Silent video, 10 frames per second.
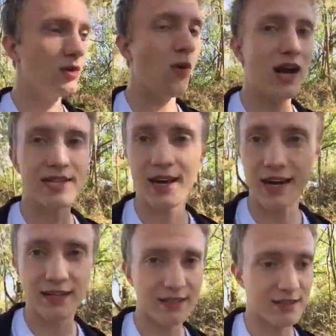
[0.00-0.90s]

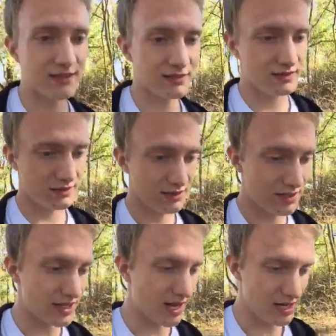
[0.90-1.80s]
Waitan in
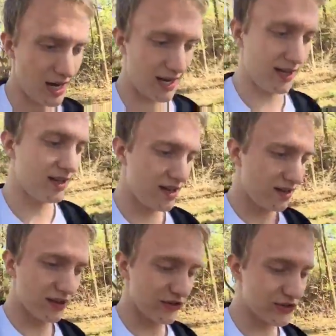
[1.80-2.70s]
Shanghai.
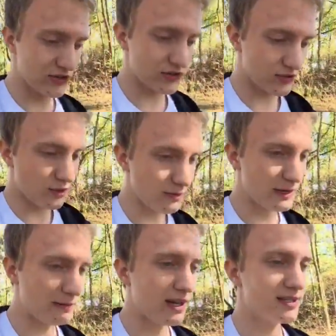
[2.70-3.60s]
There's just so
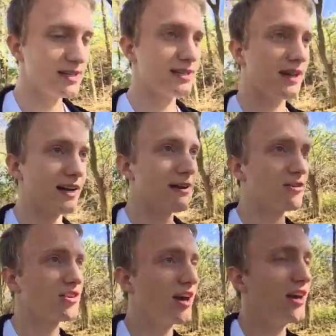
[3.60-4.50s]
many places that I
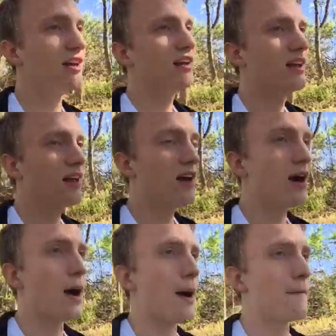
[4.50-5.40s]
never thought
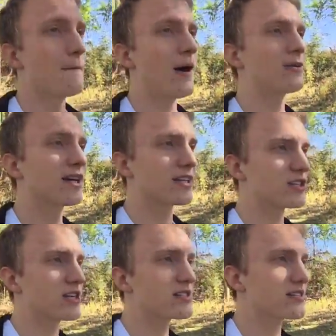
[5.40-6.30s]
I would get the
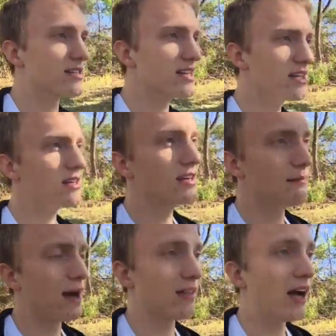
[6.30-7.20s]
chance to see
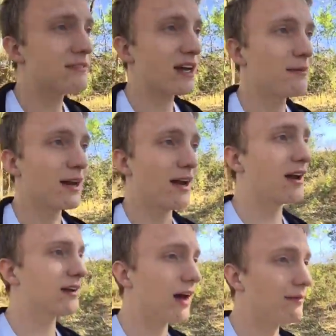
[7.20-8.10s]
in my lifetime, and
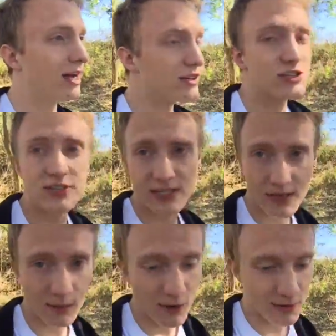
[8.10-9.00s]
I managed to see
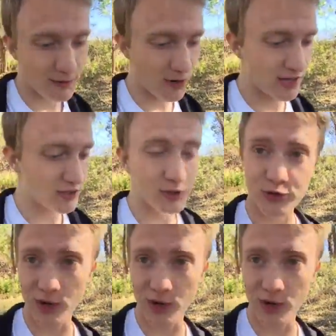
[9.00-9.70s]
them all before I turned